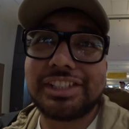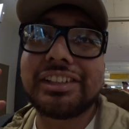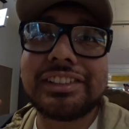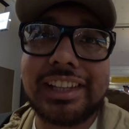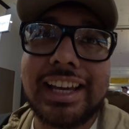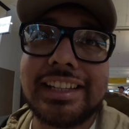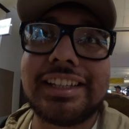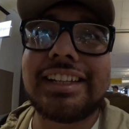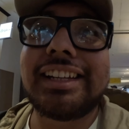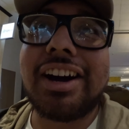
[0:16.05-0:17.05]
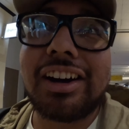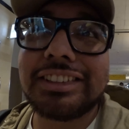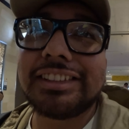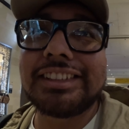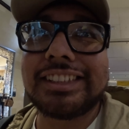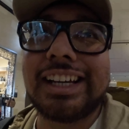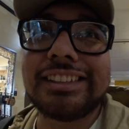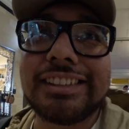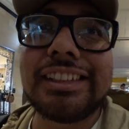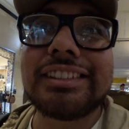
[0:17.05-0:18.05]
just landed in Austin,
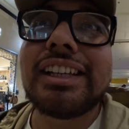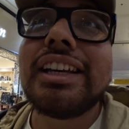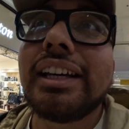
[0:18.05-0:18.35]
Texas.